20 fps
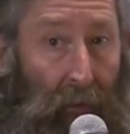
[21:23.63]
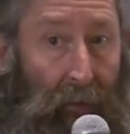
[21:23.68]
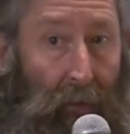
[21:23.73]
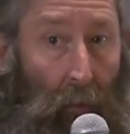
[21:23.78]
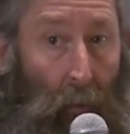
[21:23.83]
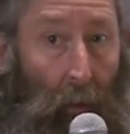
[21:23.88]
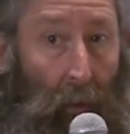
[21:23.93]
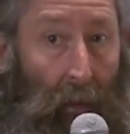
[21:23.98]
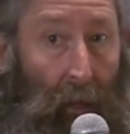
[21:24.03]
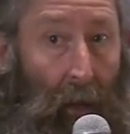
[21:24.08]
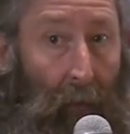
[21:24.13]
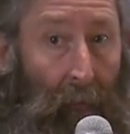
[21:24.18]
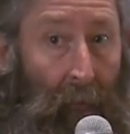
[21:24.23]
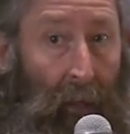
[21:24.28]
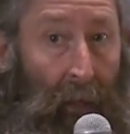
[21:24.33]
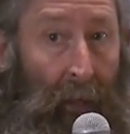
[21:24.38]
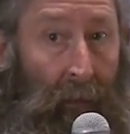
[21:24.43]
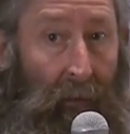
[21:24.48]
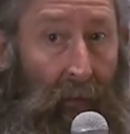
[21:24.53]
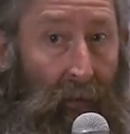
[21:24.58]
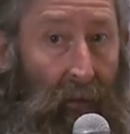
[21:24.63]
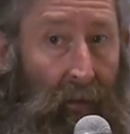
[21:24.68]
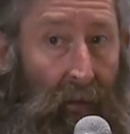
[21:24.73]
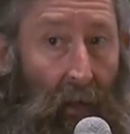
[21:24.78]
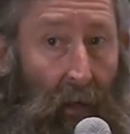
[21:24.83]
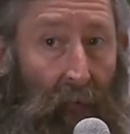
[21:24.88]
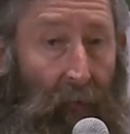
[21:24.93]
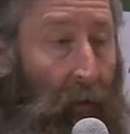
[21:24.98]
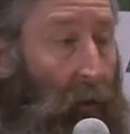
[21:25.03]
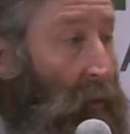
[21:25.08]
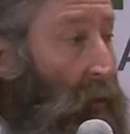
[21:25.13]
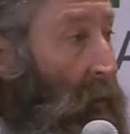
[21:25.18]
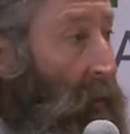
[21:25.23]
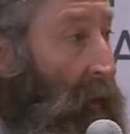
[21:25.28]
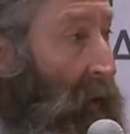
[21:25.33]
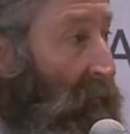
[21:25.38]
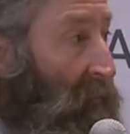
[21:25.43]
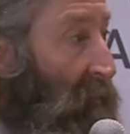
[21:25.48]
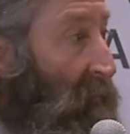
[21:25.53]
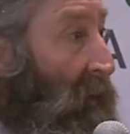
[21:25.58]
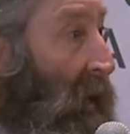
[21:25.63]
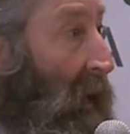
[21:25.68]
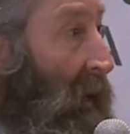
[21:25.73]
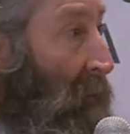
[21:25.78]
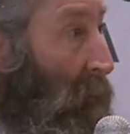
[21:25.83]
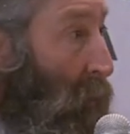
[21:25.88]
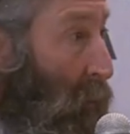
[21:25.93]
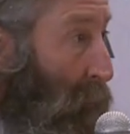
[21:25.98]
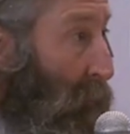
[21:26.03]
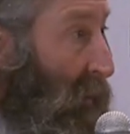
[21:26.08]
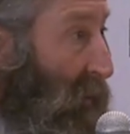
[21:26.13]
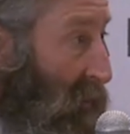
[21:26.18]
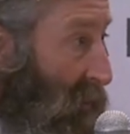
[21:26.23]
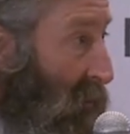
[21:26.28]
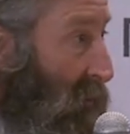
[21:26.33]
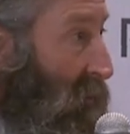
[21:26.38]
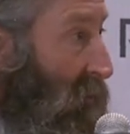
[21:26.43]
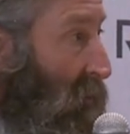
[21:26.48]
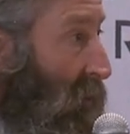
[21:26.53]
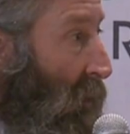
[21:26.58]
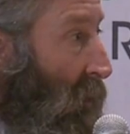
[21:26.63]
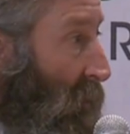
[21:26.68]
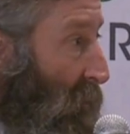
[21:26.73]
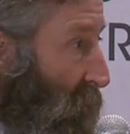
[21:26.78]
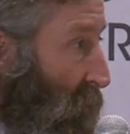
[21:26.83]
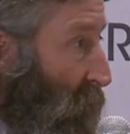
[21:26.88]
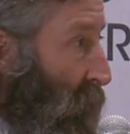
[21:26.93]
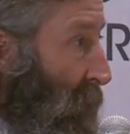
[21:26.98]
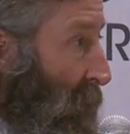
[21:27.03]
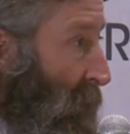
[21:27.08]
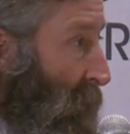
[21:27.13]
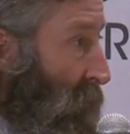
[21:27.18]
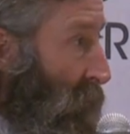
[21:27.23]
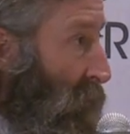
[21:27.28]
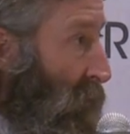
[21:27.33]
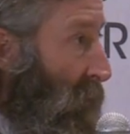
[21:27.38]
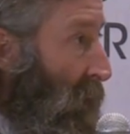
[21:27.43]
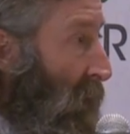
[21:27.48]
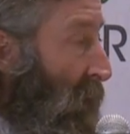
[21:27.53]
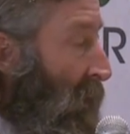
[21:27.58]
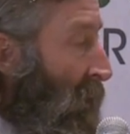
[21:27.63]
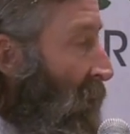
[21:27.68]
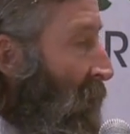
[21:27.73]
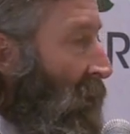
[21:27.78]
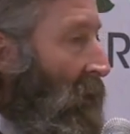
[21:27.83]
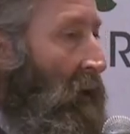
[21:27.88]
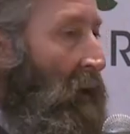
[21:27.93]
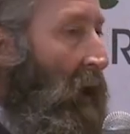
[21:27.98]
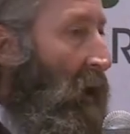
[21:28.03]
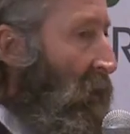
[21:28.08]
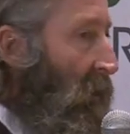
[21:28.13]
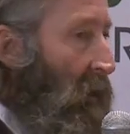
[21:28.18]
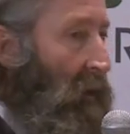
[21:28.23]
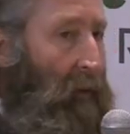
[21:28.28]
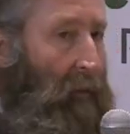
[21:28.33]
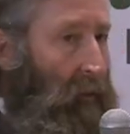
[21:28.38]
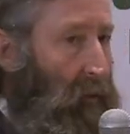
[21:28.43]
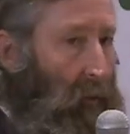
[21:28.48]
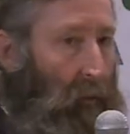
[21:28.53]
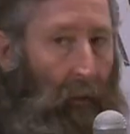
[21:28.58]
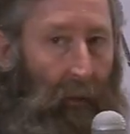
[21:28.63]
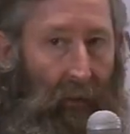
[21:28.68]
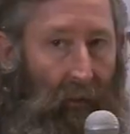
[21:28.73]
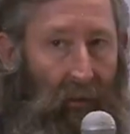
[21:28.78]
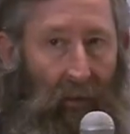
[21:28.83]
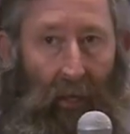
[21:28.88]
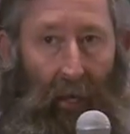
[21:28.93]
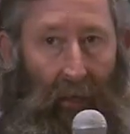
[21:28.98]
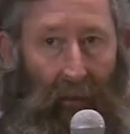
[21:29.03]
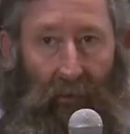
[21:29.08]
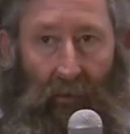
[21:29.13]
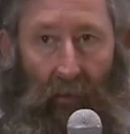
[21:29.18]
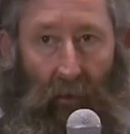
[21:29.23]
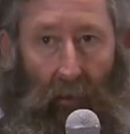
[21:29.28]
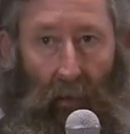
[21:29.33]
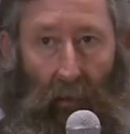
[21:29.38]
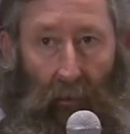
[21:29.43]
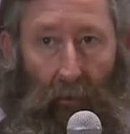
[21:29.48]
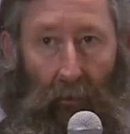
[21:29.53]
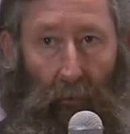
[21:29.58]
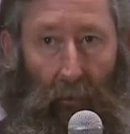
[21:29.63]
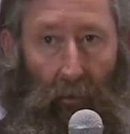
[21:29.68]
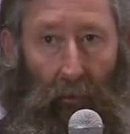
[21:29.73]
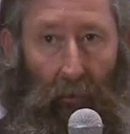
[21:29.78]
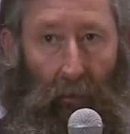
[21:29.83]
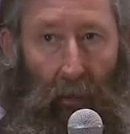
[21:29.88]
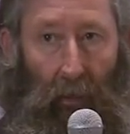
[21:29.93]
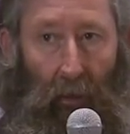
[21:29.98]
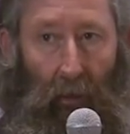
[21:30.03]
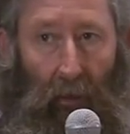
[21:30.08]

So, what that means is that if you don't have a viable business on your ranch, nothing you're doing is tax deductible.